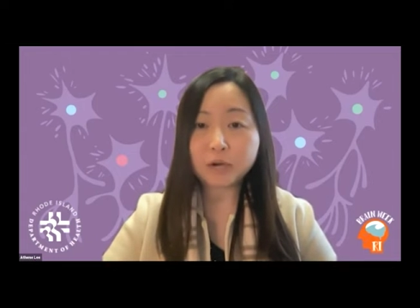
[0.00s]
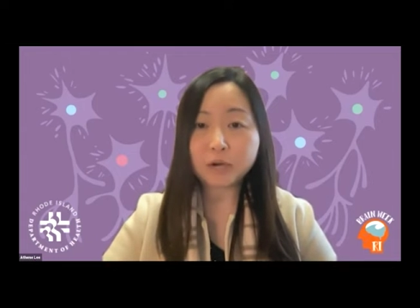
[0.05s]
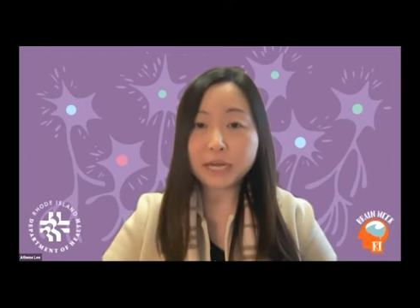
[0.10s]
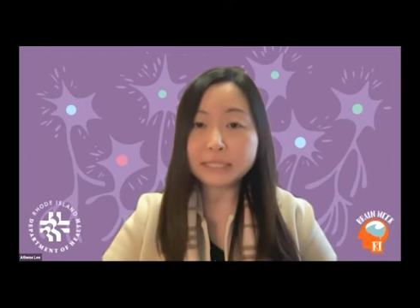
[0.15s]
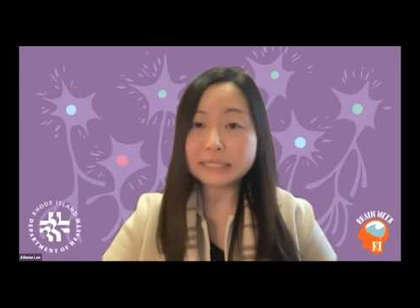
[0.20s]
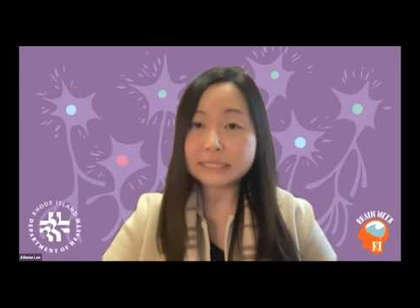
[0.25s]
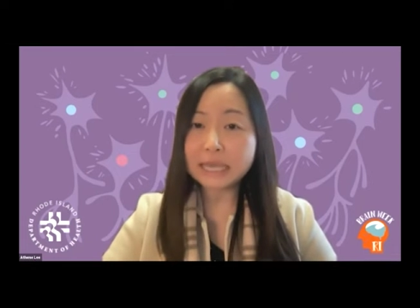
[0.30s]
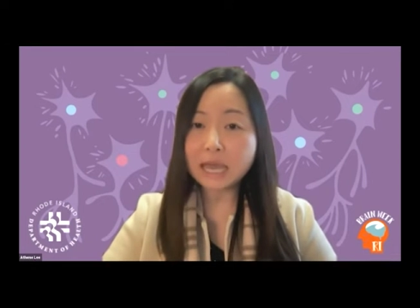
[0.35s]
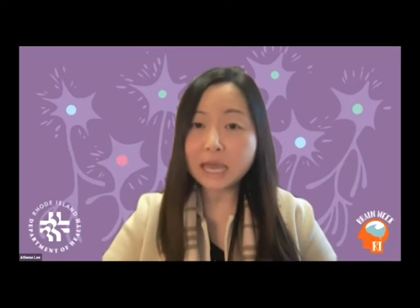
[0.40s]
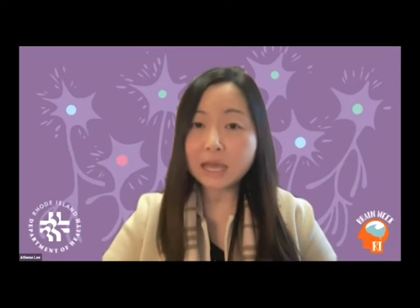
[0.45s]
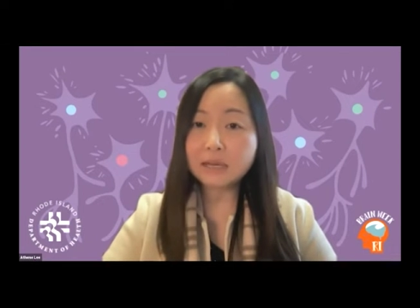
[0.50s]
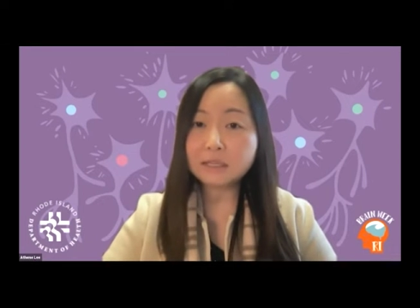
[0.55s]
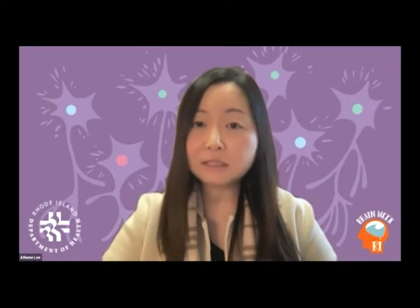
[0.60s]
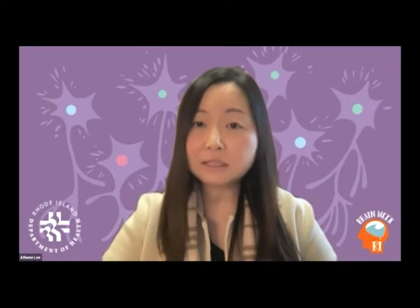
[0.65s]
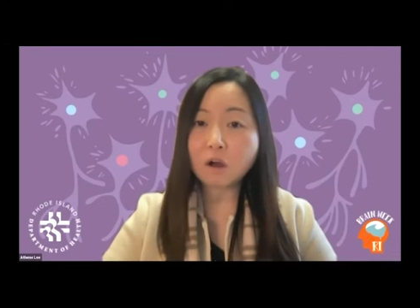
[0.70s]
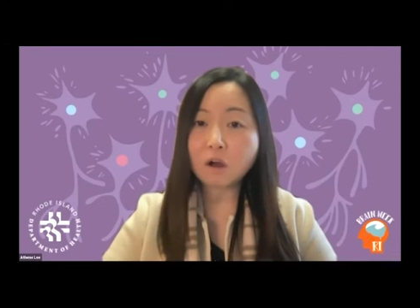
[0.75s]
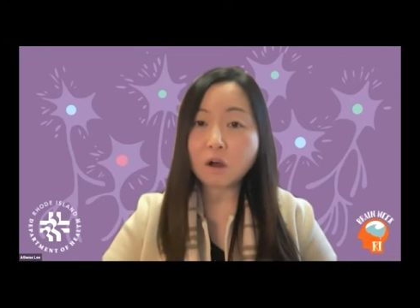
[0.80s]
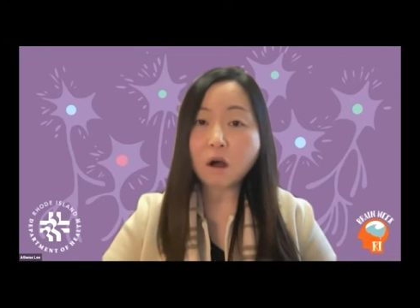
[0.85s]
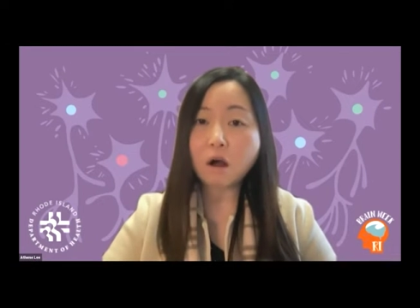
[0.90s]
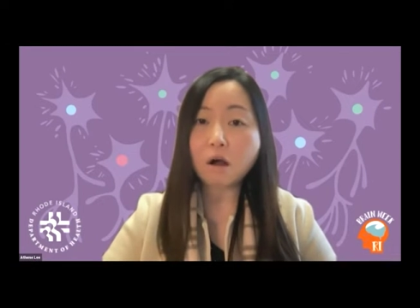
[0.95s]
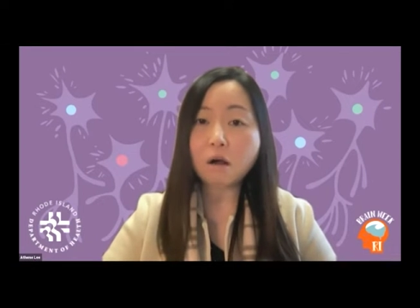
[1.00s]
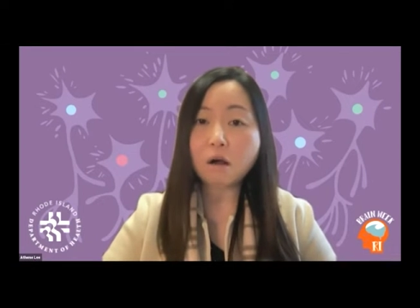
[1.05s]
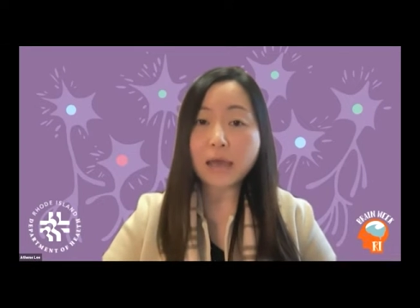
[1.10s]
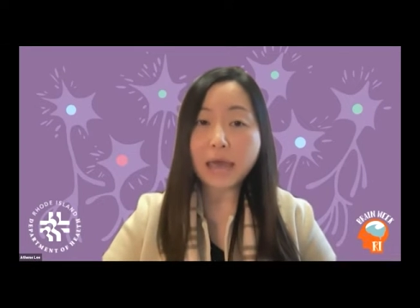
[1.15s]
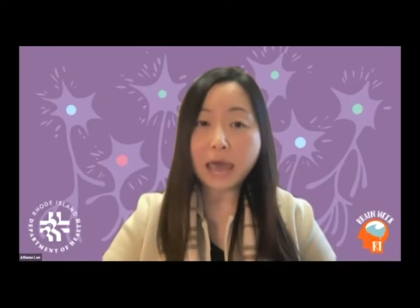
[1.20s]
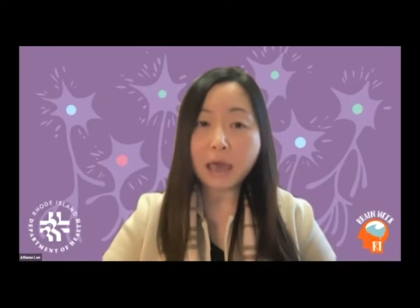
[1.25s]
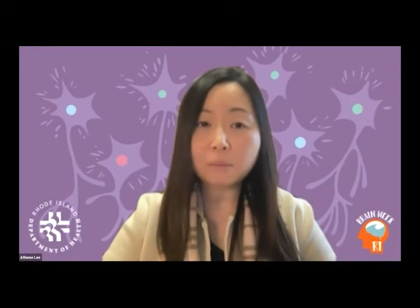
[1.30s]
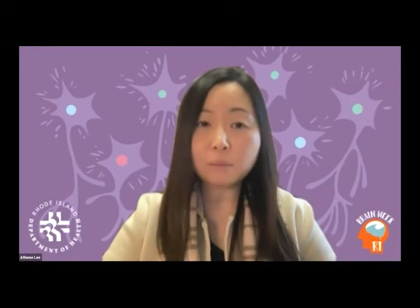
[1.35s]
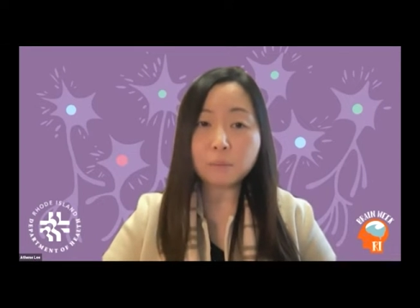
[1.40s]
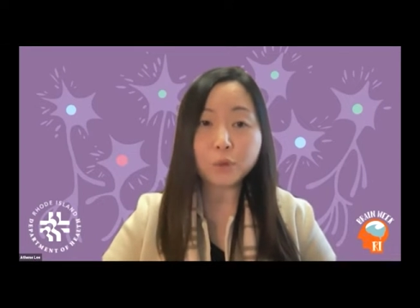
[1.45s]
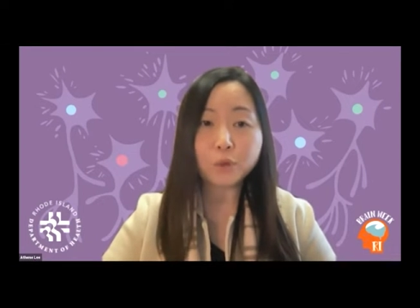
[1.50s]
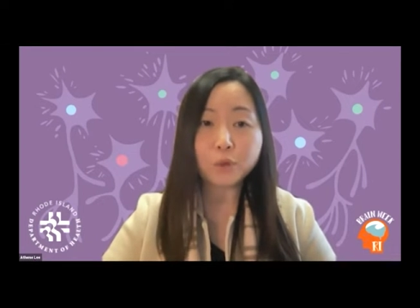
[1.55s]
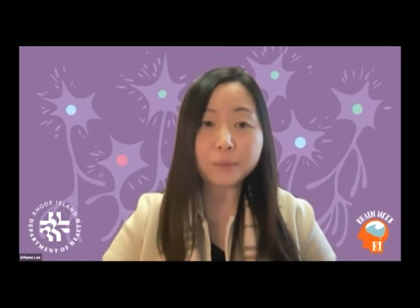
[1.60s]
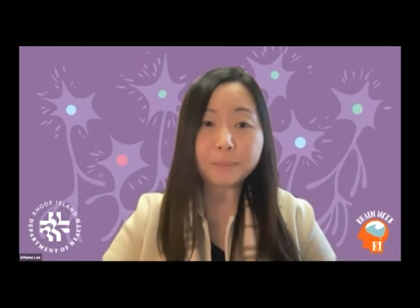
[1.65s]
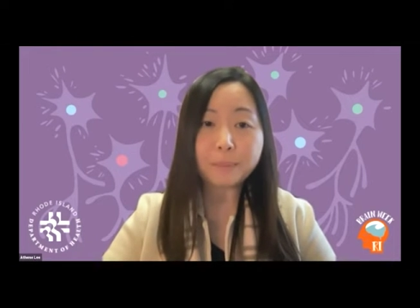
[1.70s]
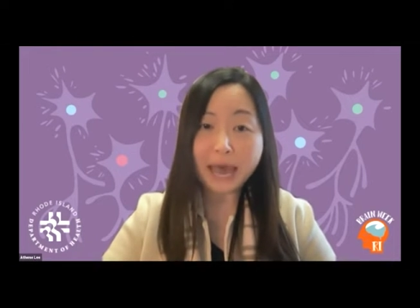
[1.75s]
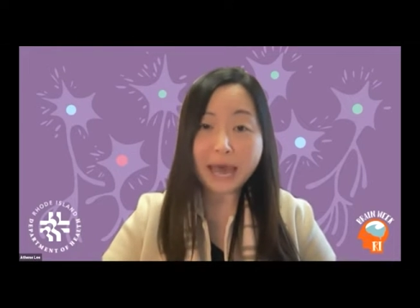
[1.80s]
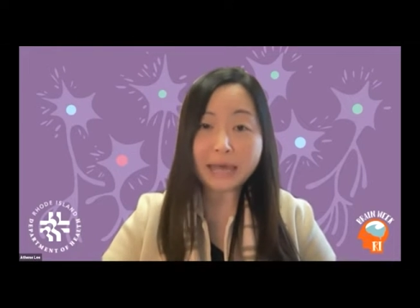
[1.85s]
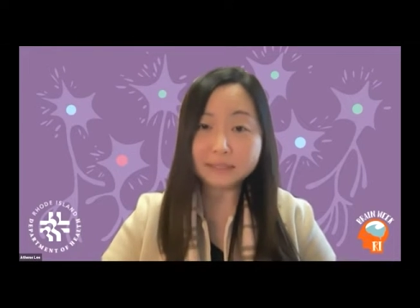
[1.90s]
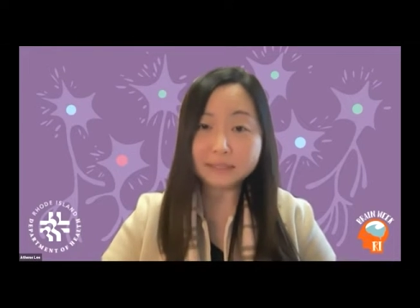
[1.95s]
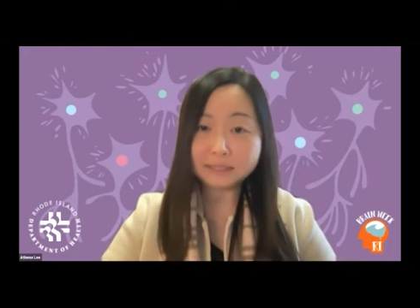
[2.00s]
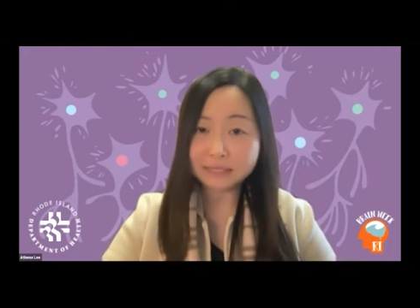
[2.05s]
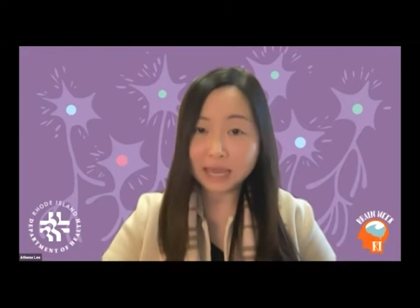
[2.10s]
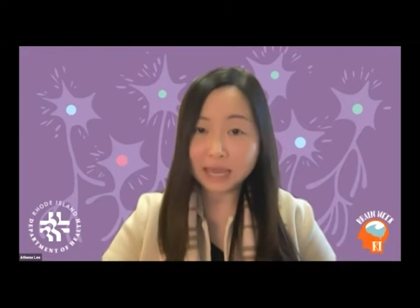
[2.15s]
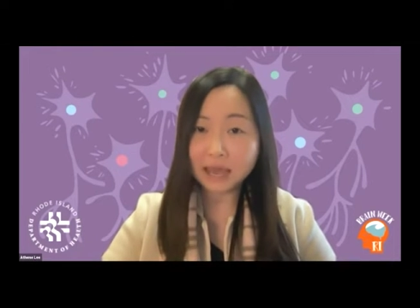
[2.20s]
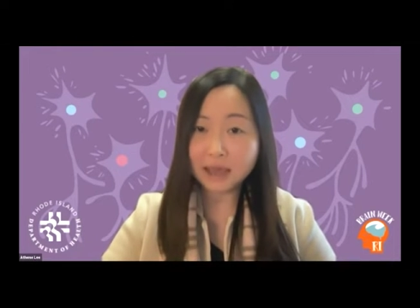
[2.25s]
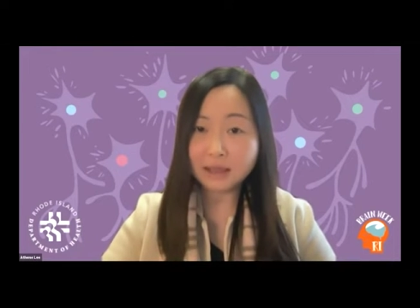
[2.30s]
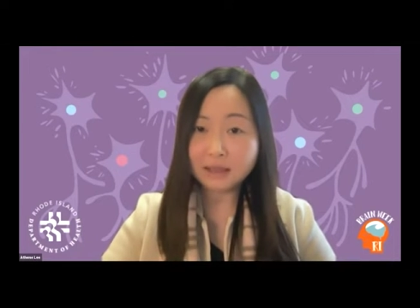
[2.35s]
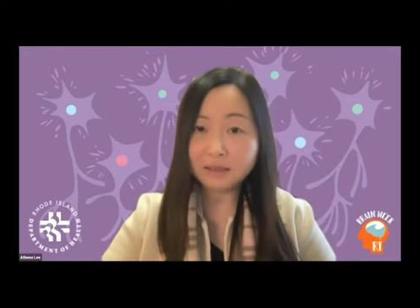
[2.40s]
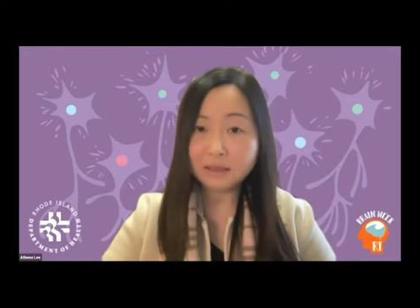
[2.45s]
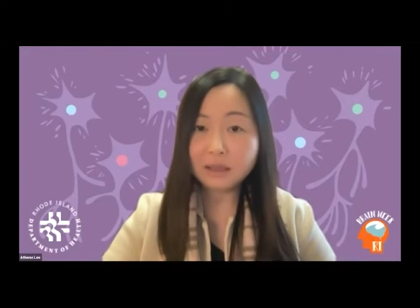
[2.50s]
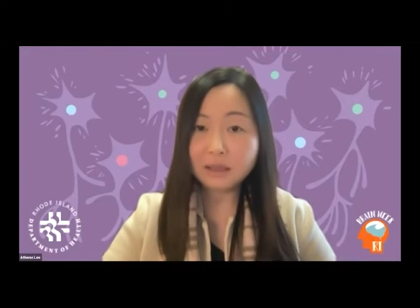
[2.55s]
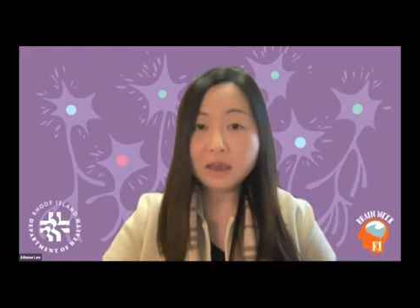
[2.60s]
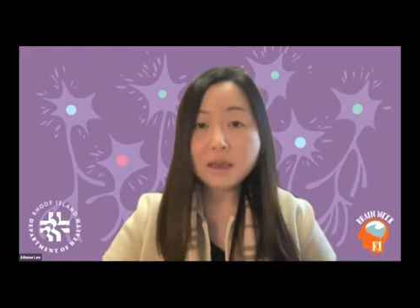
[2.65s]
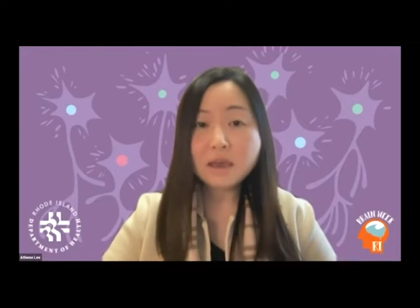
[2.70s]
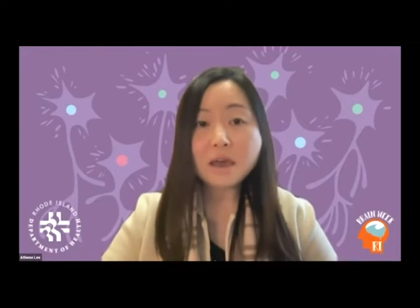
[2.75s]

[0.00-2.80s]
brain scan is called amyloid PET scan.